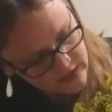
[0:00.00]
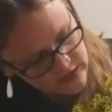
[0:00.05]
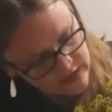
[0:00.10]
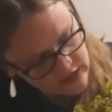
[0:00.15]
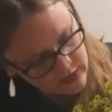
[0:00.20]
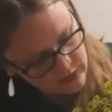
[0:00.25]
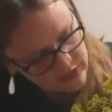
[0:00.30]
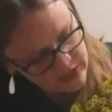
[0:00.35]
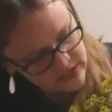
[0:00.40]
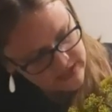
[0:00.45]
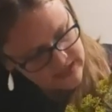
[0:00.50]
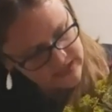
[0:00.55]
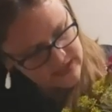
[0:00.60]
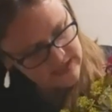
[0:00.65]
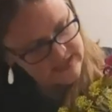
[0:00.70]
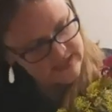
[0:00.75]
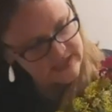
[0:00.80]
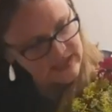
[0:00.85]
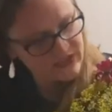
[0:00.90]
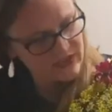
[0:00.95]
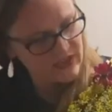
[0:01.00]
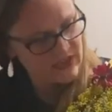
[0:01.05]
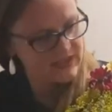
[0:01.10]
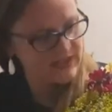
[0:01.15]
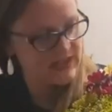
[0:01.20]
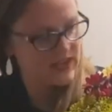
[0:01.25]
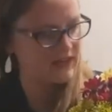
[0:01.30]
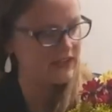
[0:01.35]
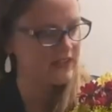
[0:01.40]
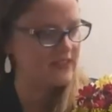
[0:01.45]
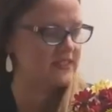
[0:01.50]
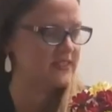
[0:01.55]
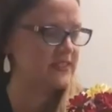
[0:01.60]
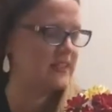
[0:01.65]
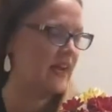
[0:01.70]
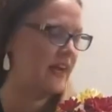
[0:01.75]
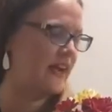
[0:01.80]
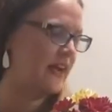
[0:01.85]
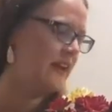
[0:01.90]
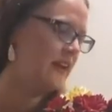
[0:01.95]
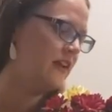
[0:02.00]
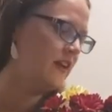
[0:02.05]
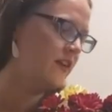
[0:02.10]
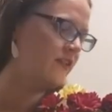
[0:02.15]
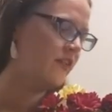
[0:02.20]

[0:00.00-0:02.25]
So we're just gonna set that down inside